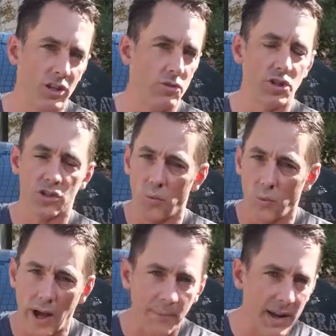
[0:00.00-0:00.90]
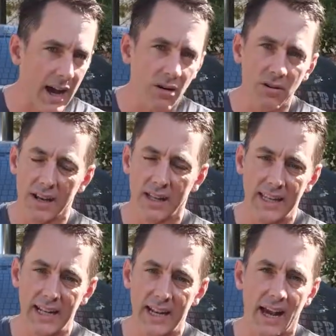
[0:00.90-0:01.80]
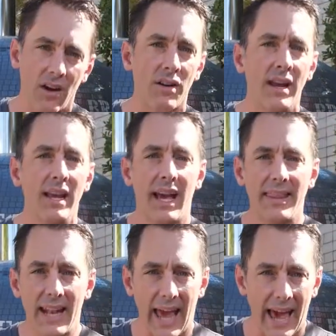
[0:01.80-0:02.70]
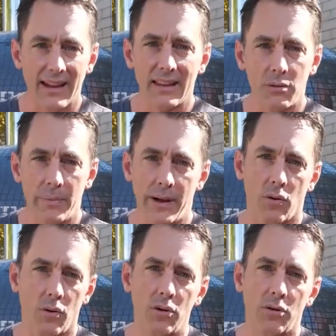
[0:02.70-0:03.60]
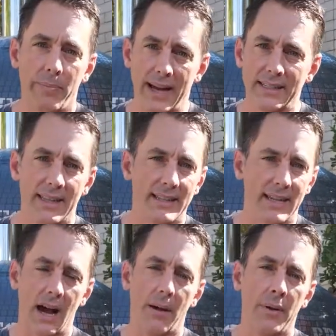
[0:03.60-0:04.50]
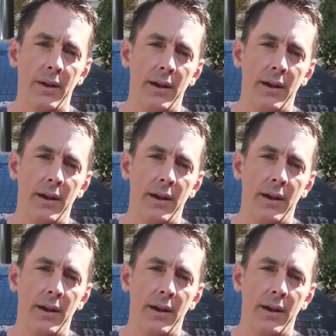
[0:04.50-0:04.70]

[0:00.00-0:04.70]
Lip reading: You just wipe it out, clean it out, and then add a little bit of oil back to the top